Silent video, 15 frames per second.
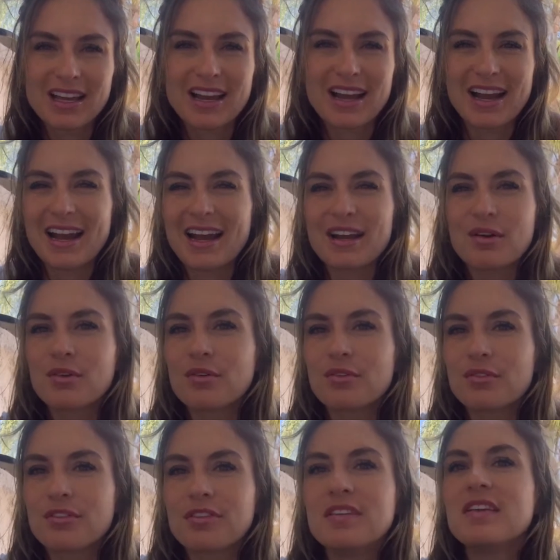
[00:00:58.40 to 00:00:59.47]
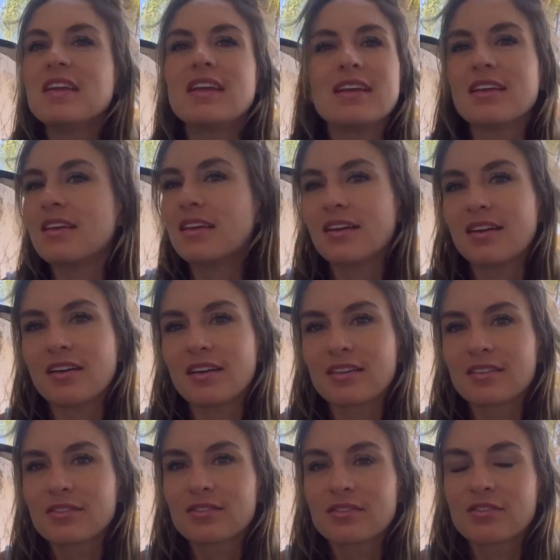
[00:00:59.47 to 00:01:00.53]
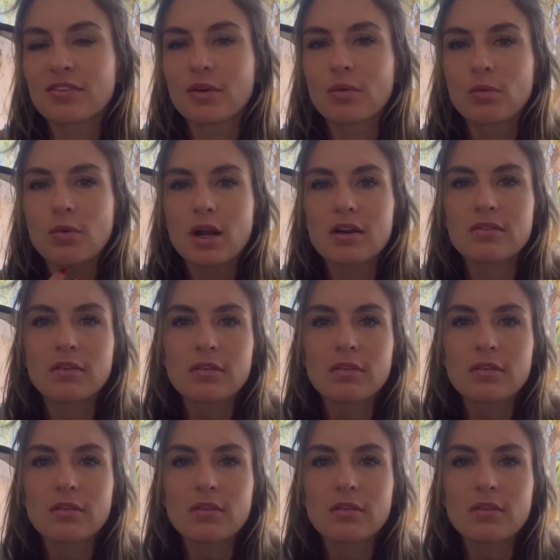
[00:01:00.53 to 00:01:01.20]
I don't fit in here. For whatever